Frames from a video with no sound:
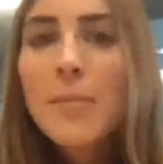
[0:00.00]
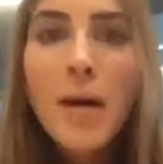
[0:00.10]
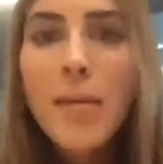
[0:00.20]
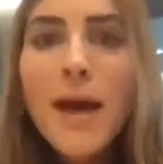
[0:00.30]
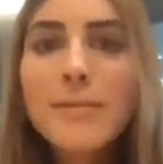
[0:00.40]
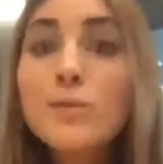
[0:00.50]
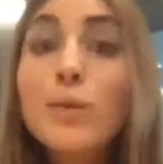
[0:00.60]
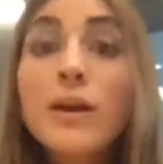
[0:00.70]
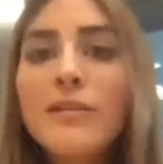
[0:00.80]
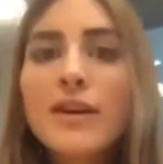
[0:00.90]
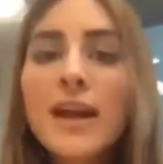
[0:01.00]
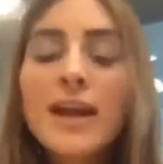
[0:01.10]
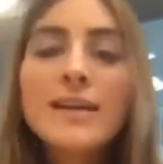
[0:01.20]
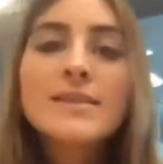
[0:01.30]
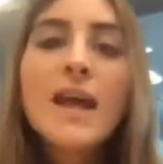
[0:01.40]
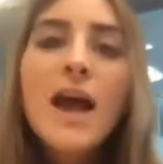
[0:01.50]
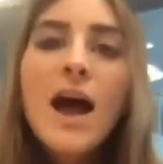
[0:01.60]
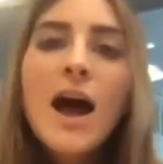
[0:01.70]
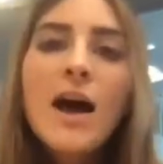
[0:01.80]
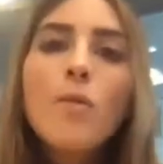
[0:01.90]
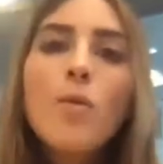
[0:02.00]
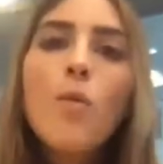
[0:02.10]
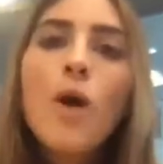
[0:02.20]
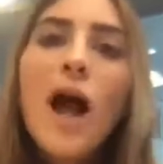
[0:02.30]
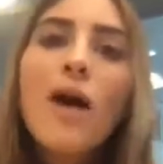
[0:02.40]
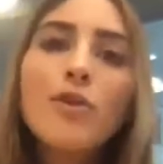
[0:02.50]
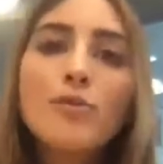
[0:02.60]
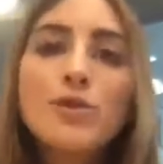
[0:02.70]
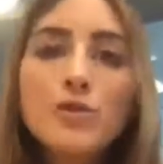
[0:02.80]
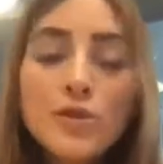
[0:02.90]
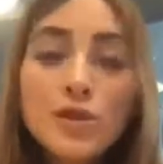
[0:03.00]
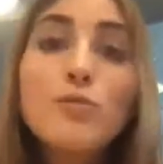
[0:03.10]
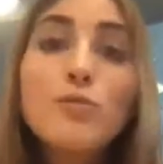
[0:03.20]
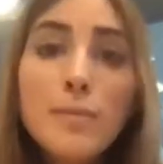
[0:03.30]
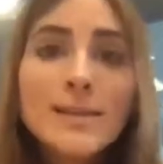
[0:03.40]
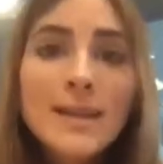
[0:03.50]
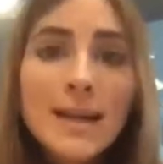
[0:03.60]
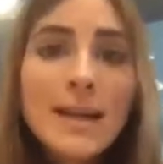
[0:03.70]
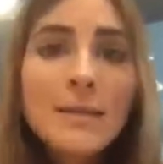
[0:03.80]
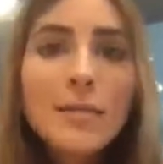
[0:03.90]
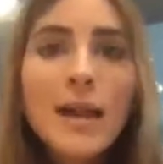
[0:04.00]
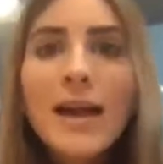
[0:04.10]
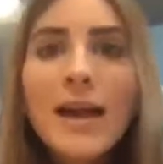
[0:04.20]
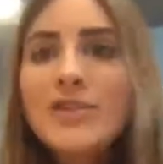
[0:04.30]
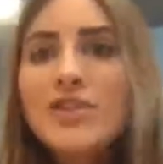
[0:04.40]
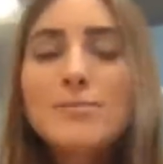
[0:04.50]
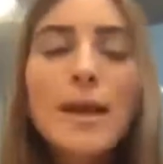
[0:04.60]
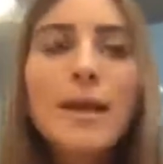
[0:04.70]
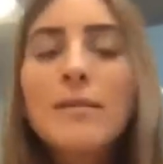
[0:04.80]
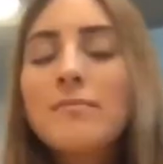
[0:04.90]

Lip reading: Hip Hop Abs, whatever it is, how you would do the 2B Mindset eating plan and just make